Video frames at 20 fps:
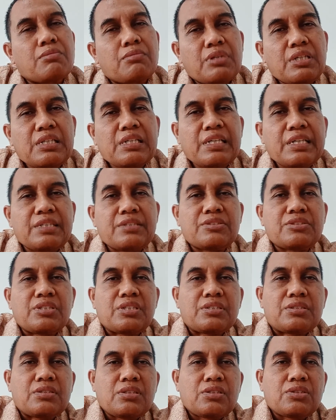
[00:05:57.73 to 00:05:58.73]

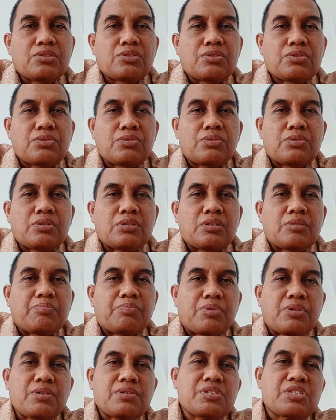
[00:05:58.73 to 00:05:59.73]
related to a
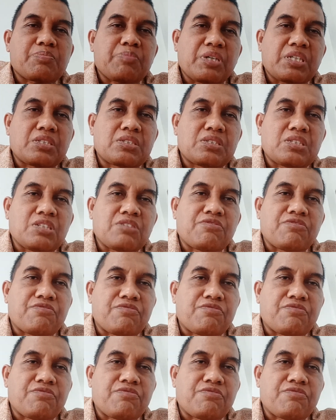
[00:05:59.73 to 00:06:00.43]
prospective